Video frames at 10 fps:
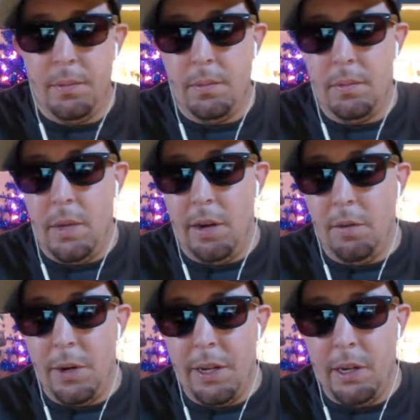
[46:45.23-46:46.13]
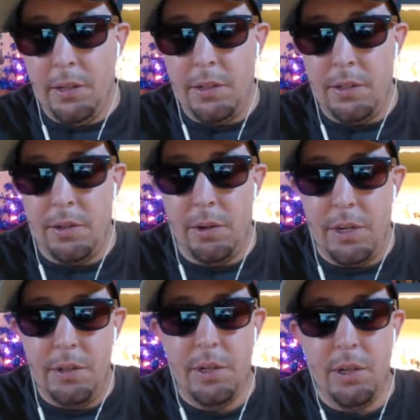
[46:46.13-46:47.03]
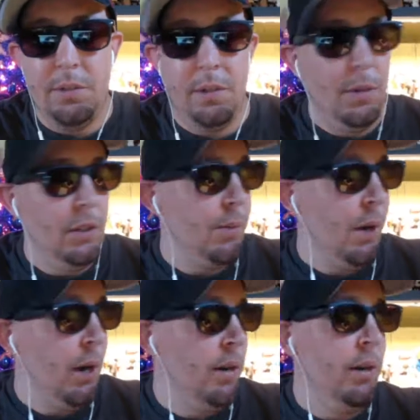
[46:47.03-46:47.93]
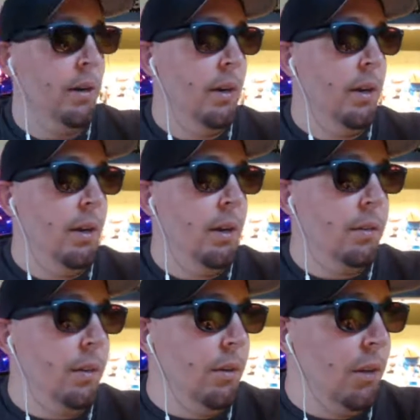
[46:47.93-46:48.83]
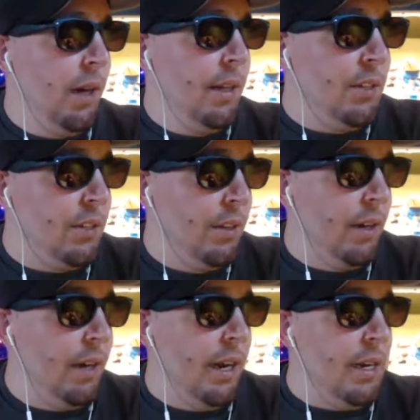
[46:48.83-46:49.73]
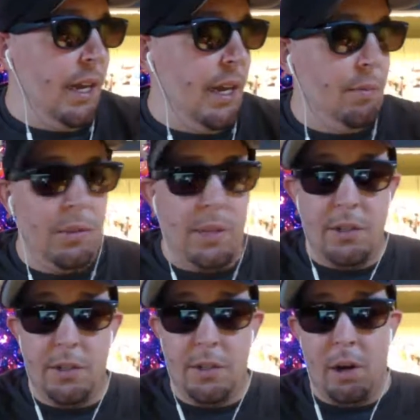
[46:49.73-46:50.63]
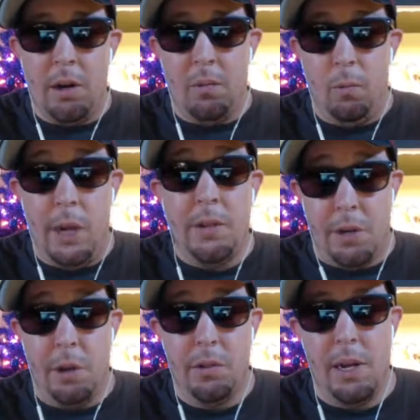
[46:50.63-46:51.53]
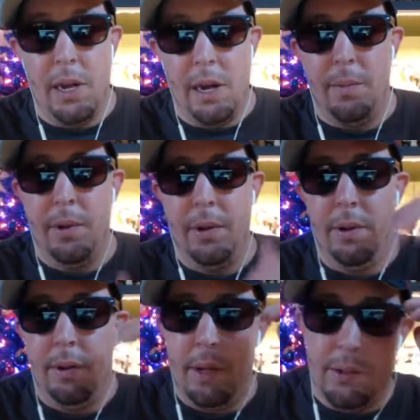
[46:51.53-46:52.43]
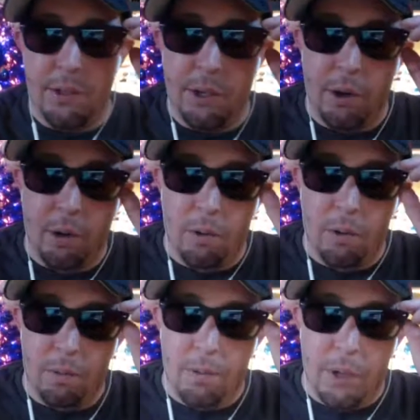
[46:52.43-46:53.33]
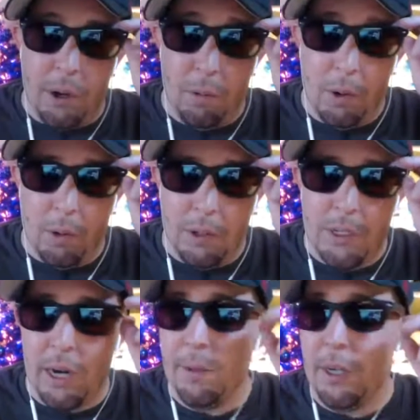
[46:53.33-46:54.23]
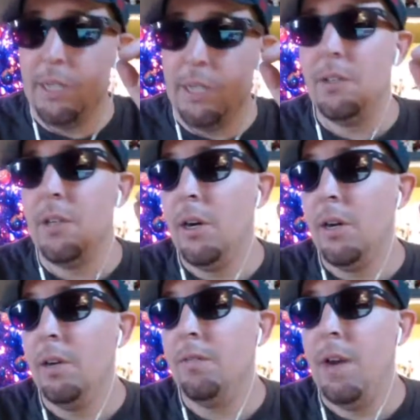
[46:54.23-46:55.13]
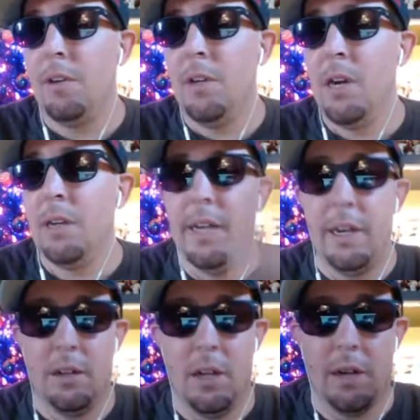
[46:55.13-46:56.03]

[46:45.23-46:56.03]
everybody else is sort of East Coast for the most part, you know, a lot of these Sunday night games, they start West Coast time. And so, you know, when we're talking about getting started at 5 o'clock, it's 8 o'clock.